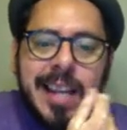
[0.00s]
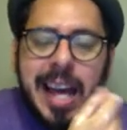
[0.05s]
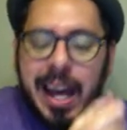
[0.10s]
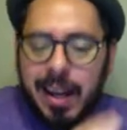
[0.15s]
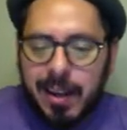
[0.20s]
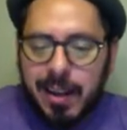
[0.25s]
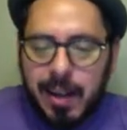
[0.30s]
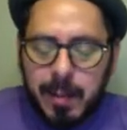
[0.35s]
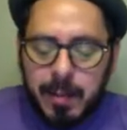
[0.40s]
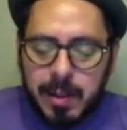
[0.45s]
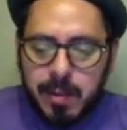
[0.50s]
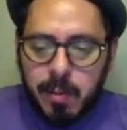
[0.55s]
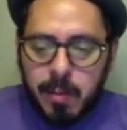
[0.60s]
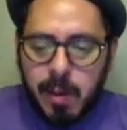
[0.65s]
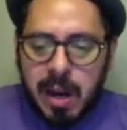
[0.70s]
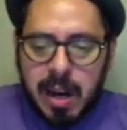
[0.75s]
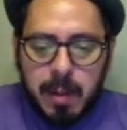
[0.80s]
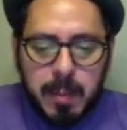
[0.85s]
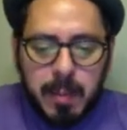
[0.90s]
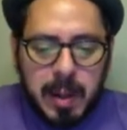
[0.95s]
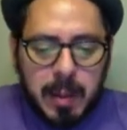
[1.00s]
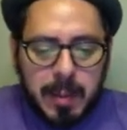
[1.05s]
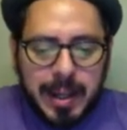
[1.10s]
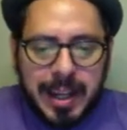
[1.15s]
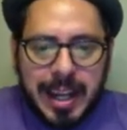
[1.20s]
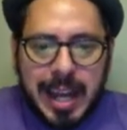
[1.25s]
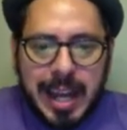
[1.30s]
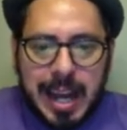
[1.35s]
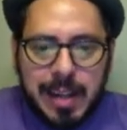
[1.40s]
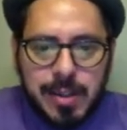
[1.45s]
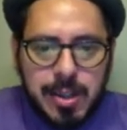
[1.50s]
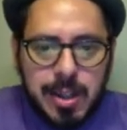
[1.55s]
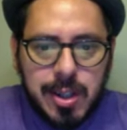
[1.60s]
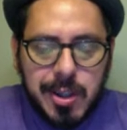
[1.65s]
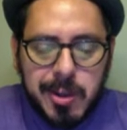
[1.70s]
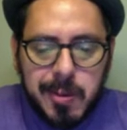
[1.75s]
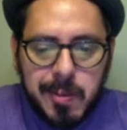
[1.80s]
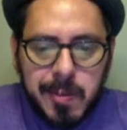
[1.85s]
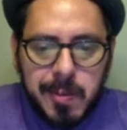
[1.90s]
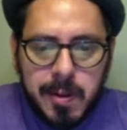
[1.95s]
Yeah, I'm gonna write about my cat.
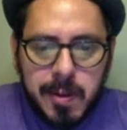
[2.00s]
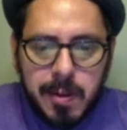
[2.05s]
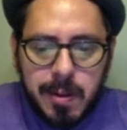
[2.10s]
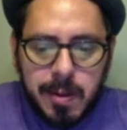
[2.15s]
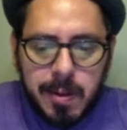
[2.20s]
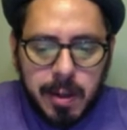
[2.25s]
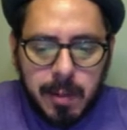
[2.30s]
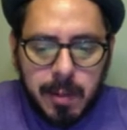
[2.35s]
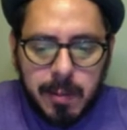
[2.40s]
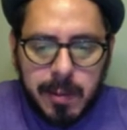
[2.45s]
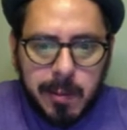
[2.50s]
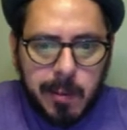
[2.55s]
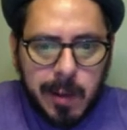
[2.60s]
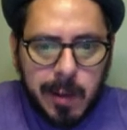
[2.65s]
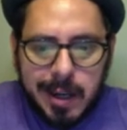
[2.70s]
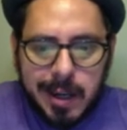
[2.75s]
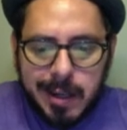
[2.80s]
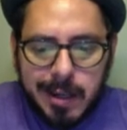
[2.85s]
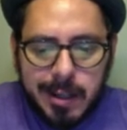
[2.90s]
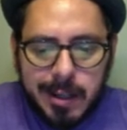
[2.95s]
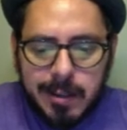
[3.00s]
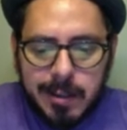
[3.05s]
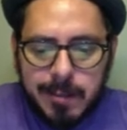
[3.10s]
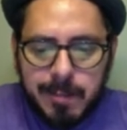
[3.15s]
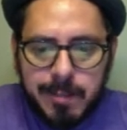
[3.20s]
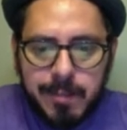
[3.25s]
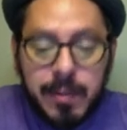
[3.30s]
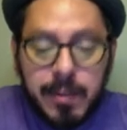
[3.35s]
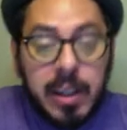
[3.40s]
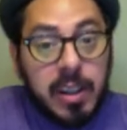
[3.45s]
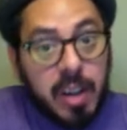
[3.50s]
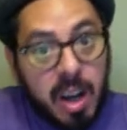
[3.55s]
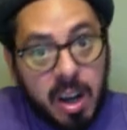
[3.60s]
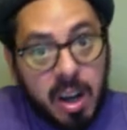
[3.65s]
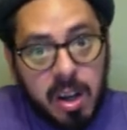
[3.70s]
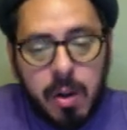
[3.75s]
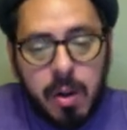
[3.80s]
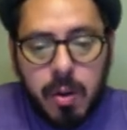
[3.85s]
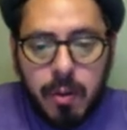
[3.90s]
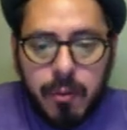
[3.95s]
So I'm gonna write an
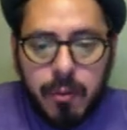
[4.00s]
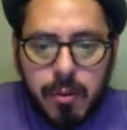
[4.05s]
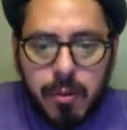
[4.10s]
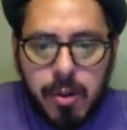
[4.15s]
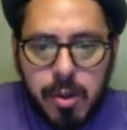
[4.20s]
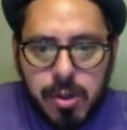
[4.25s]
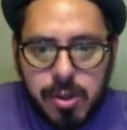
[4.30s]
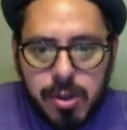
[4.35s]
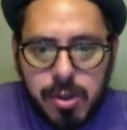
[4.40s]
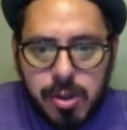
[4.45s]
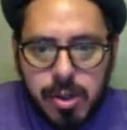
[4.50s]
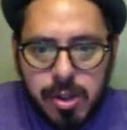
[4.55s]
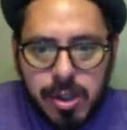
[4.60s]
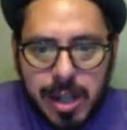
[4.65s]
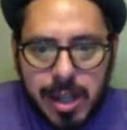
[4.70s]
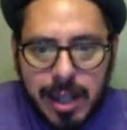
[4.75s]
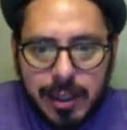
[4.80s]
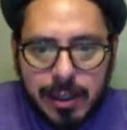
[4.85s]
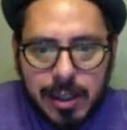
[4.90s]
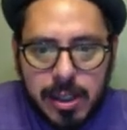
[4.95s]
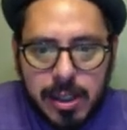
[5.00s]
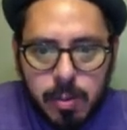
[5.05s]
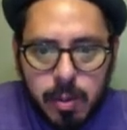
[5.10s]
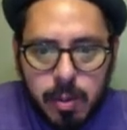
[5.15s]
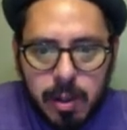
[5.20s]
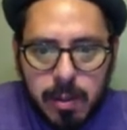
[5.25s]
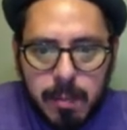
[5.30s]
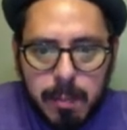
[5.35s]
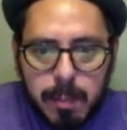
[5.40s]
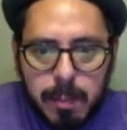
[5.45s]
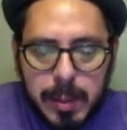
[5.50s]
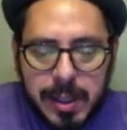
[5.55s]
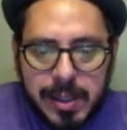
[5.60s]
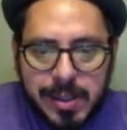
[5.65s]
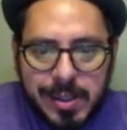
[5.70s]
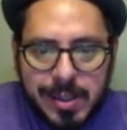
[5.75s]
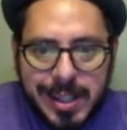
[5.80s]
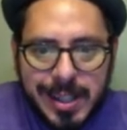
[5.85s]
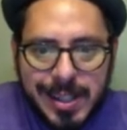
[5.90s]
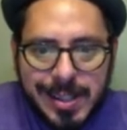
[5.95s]
article first, just like this one.
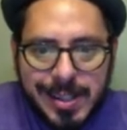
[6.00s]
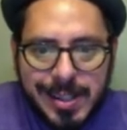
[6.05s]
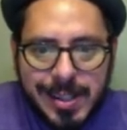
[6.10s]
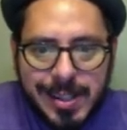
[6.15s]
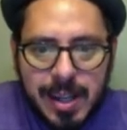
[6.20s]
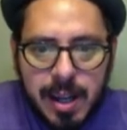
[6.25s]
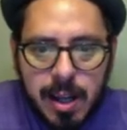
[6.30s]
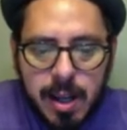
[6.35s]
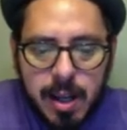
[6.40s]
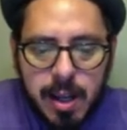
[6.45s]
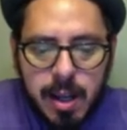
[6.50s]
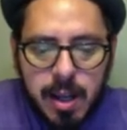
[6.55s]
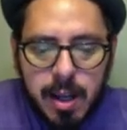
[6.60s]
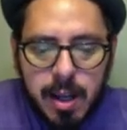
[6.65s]
But since